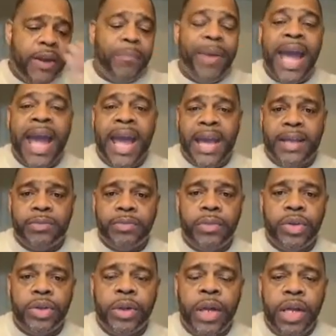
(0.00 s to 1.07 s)
your bad,
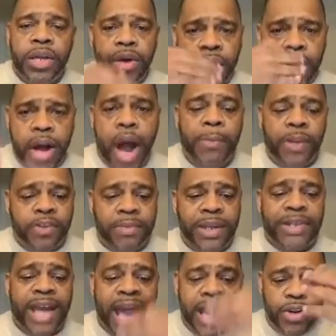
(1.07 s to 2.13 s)
your
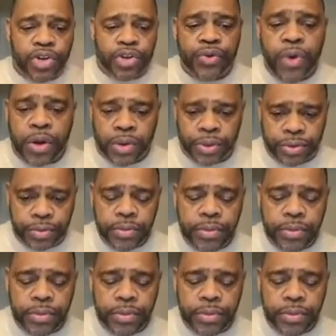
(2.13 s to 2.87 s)
accomplishments and your struggles.